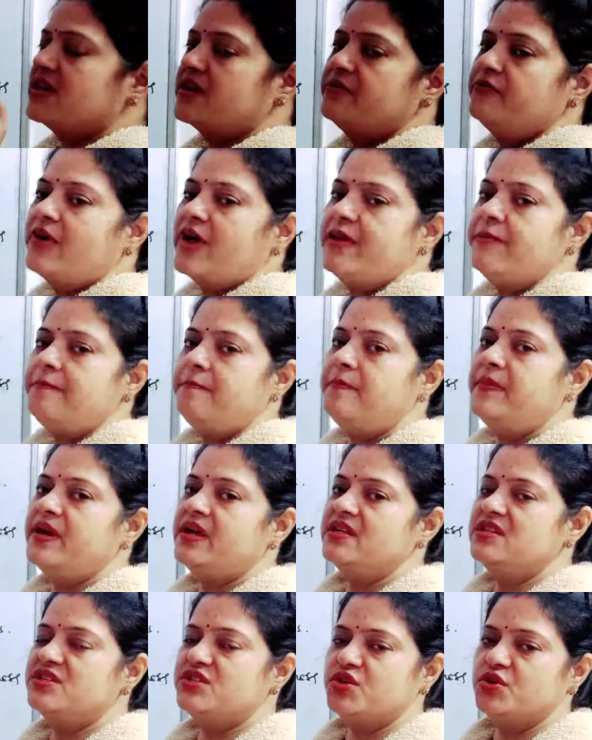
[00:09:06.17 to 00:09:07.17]
Survive
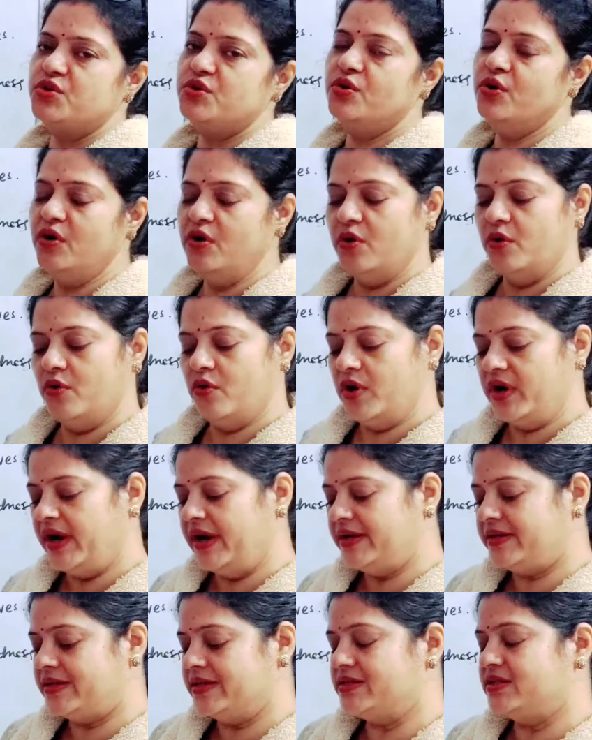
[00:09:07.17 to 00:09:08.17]
means,
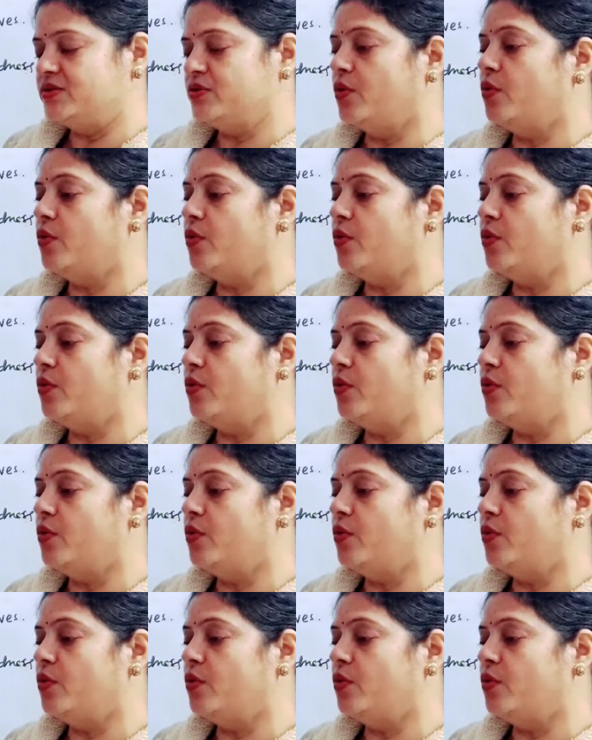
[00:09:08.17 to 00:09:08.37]
it is